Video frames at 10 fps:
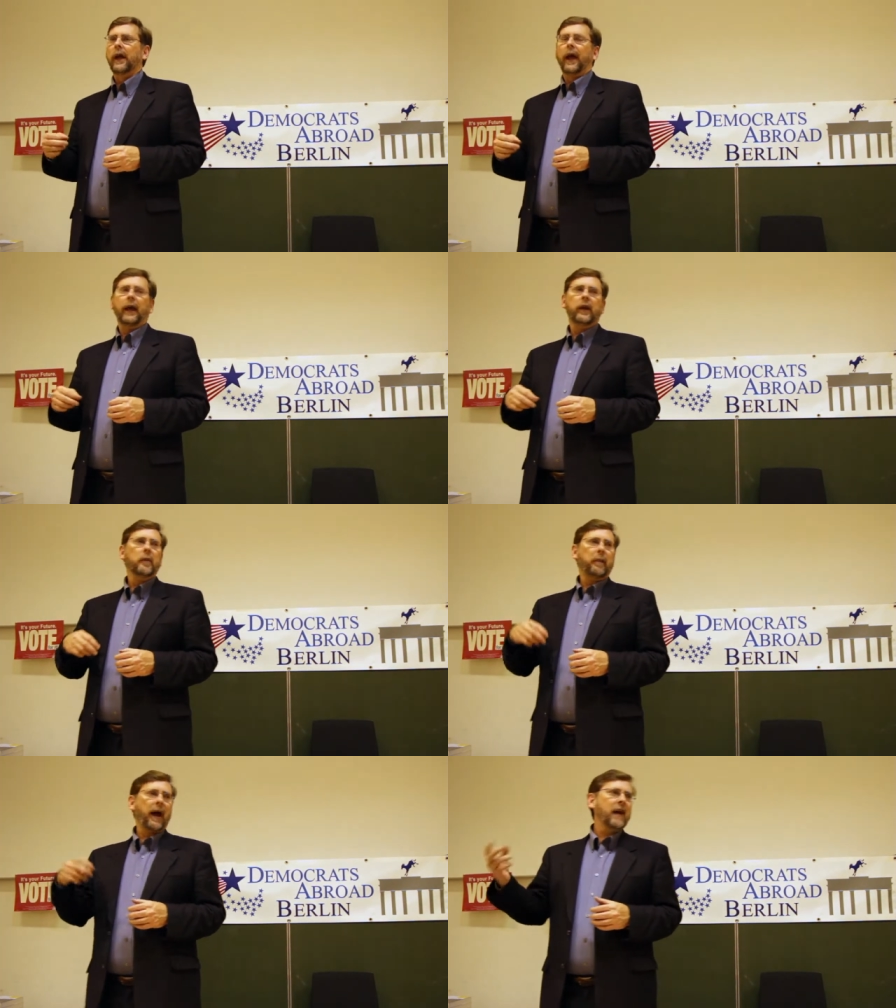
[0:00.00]
And in the
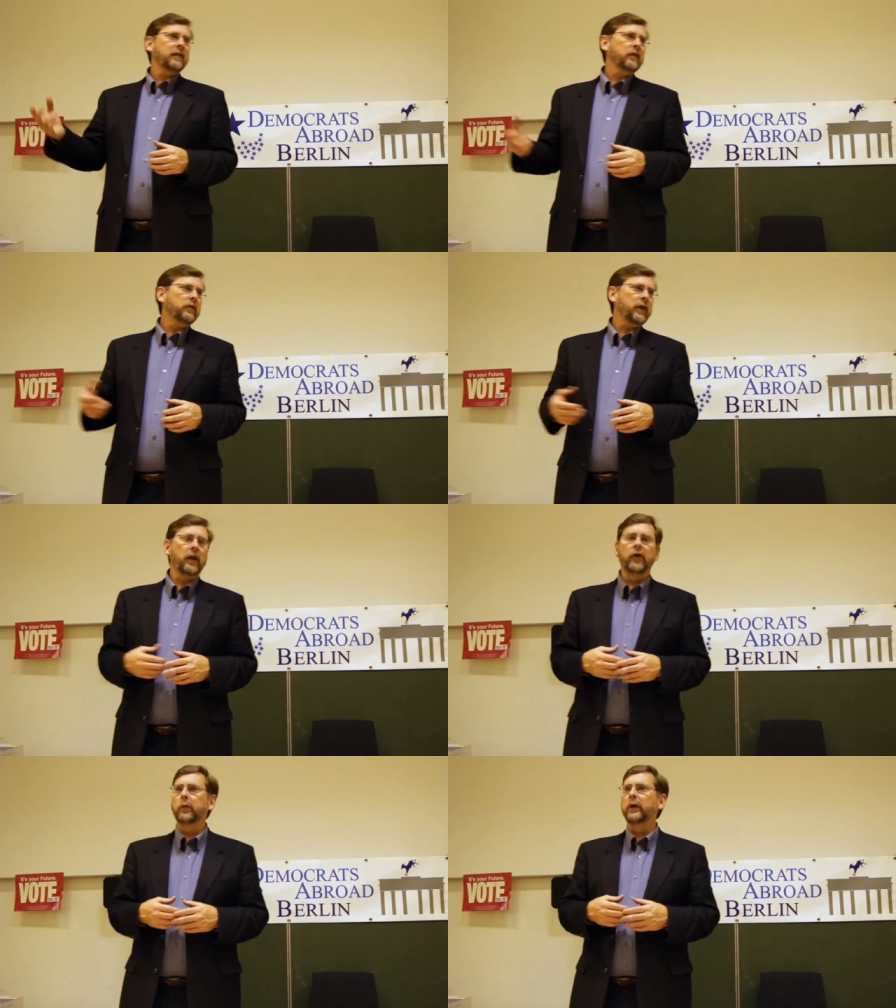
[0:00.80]
past,
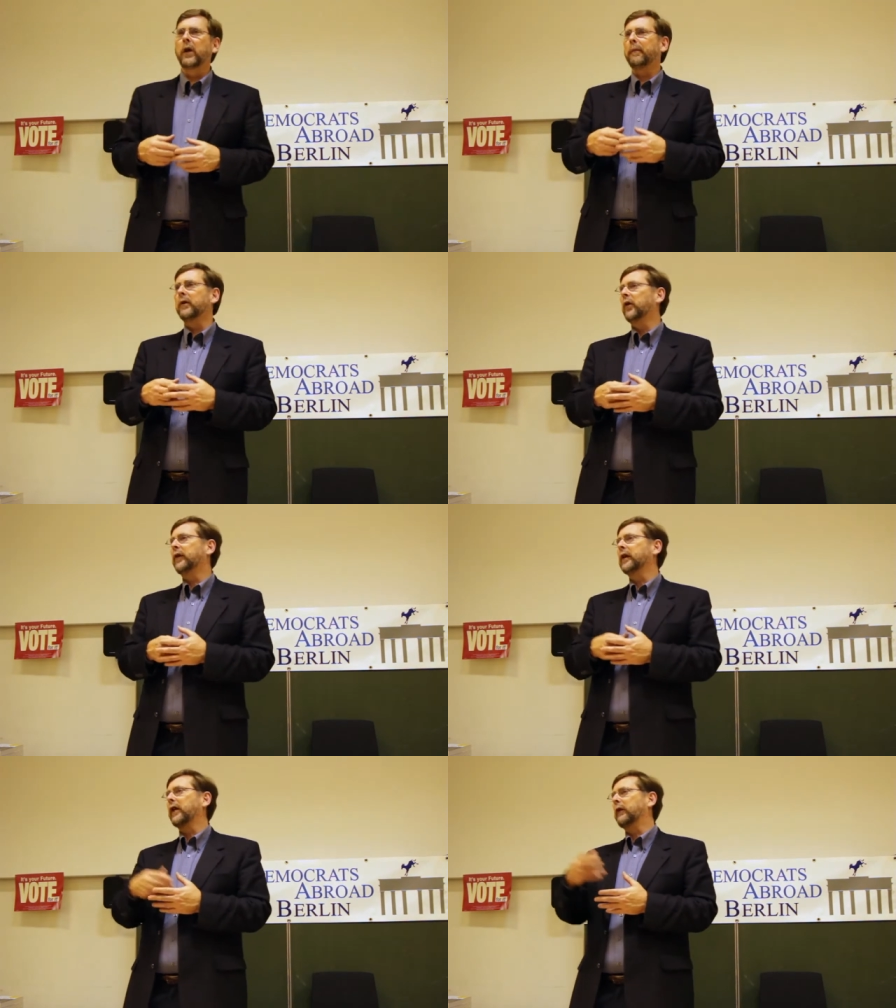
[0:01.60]
senators would get up and do
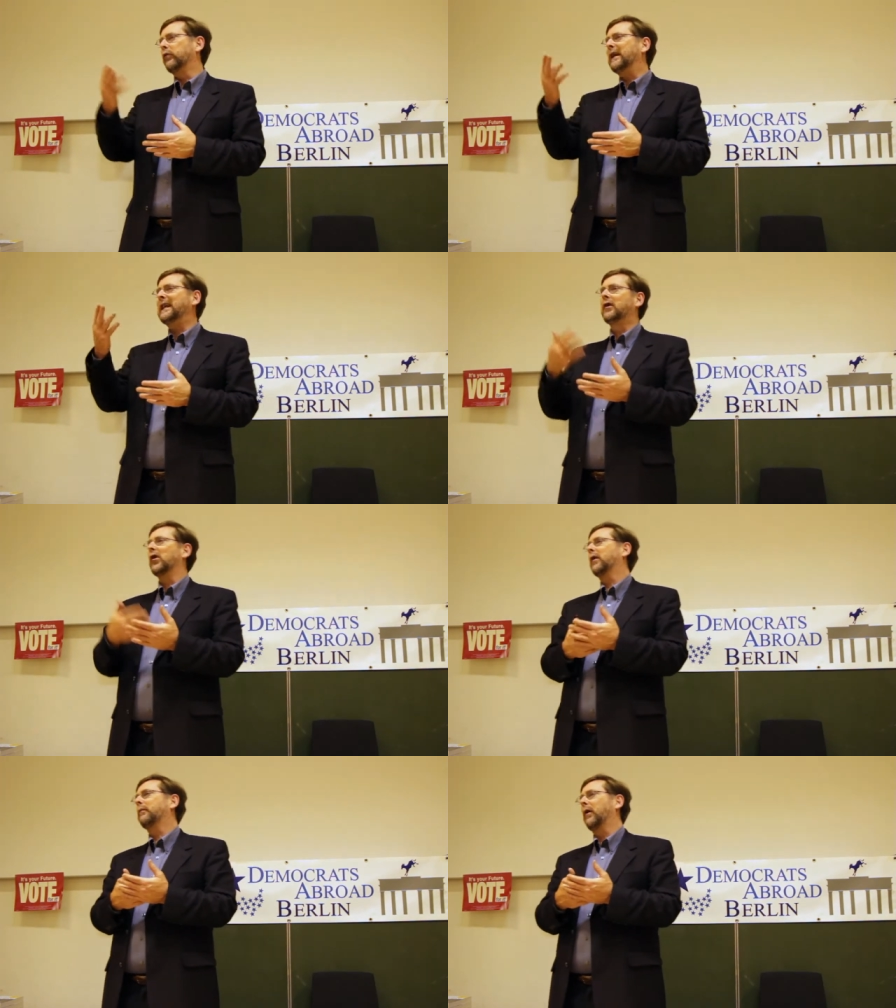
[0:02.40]
things like read
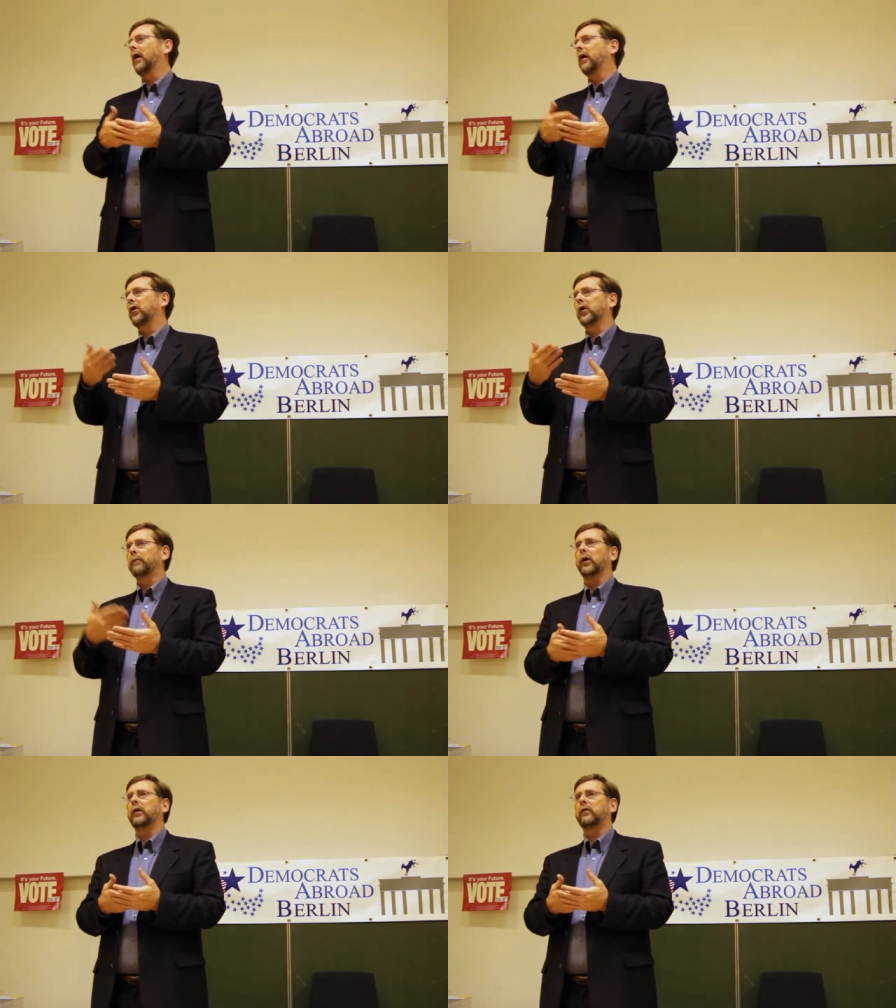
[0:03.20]
cook, uh,
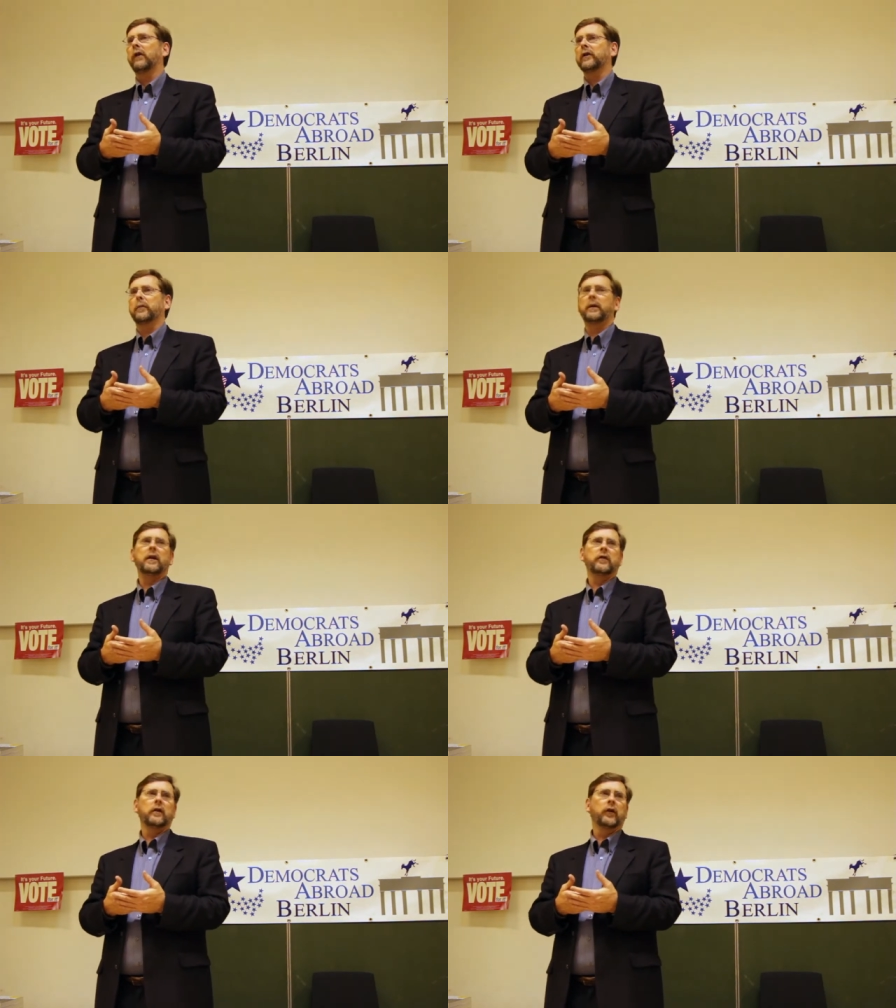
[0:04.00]
cookbook
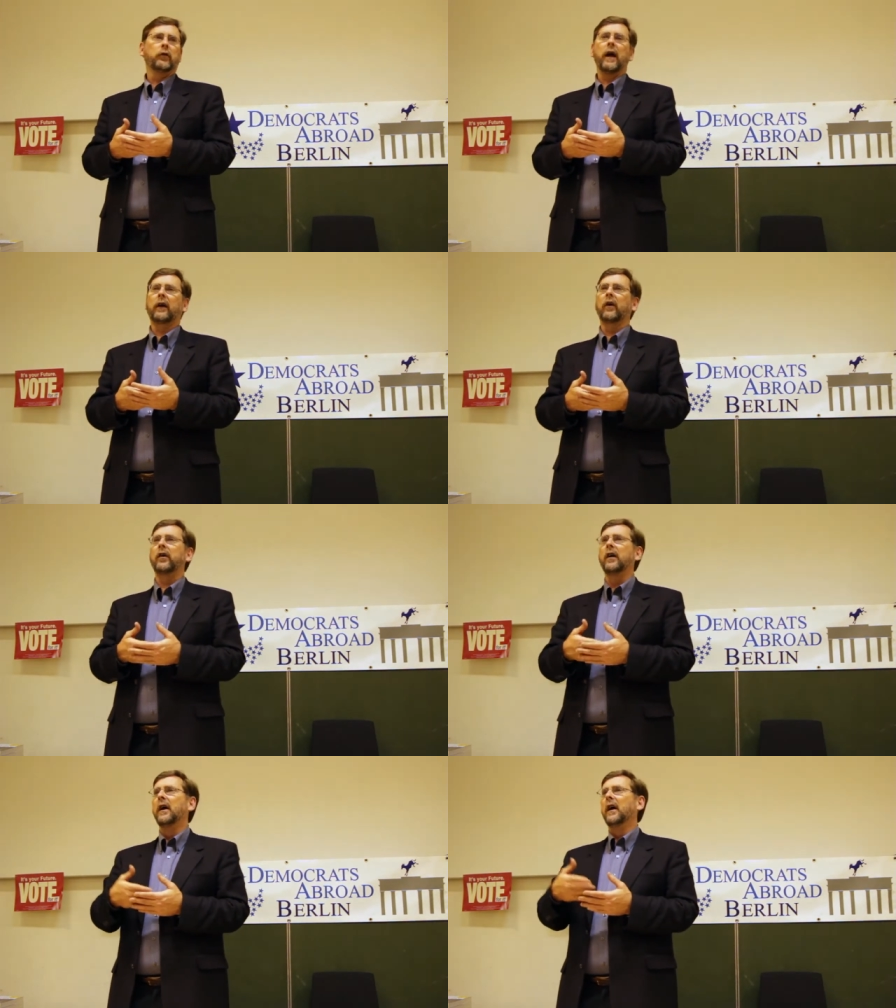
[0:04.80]
recipes into the record.